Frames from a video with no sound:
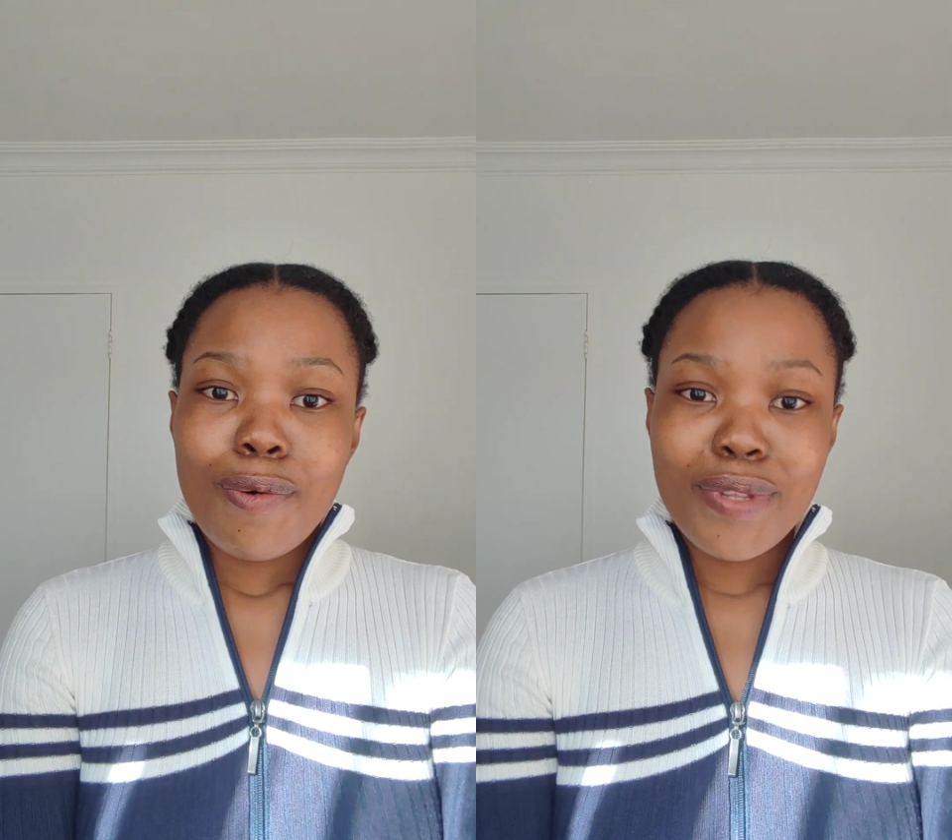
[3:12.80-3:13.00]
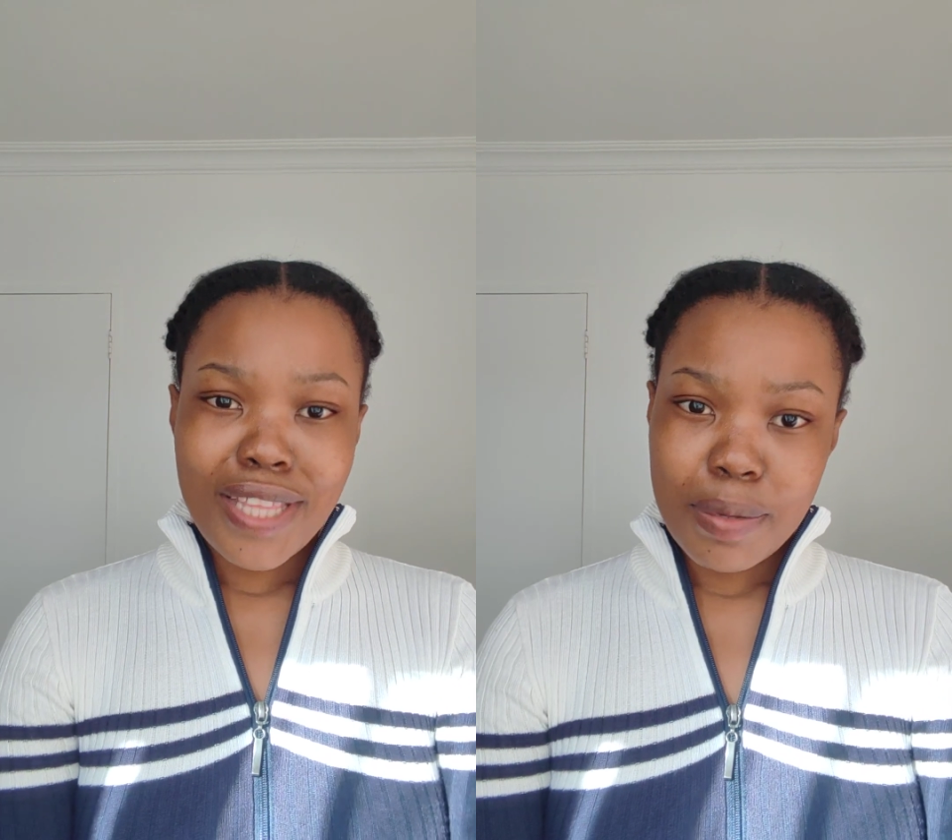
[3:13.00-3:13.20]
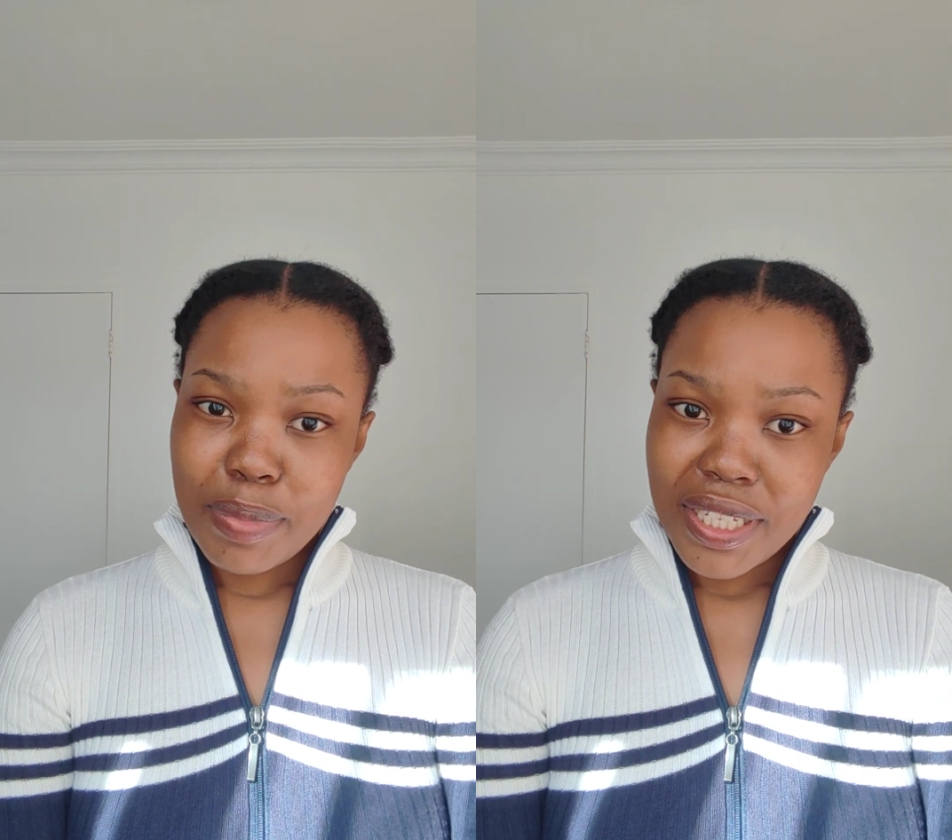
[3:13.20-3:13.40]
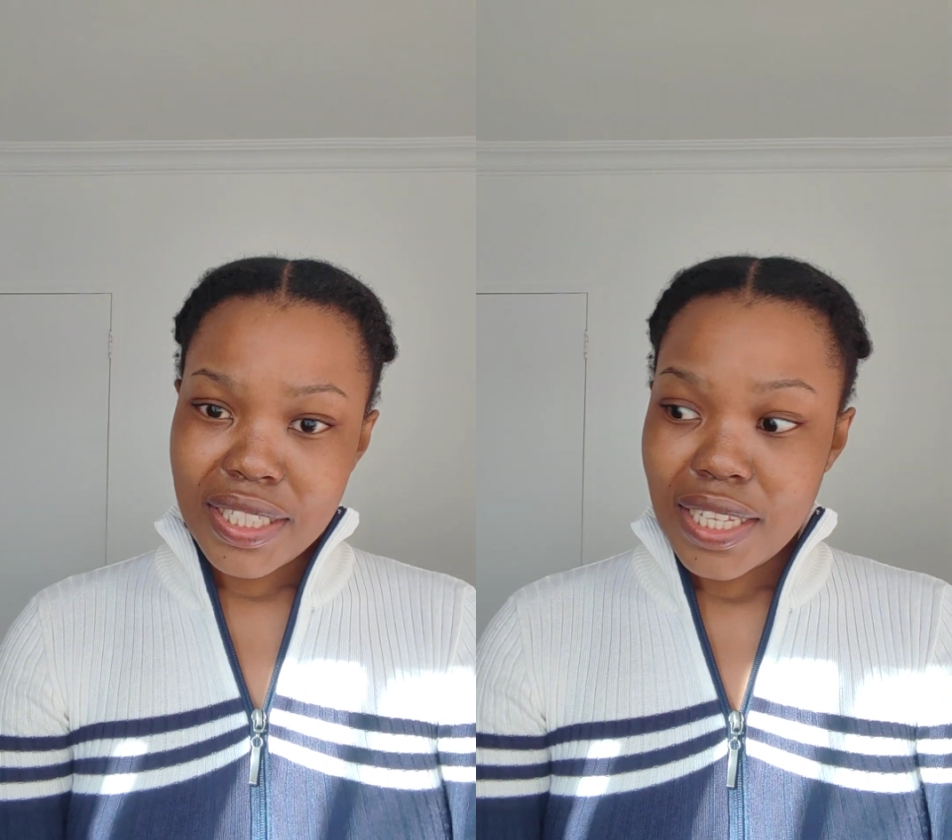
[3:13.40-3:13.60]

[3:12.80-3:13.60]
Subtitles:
With that being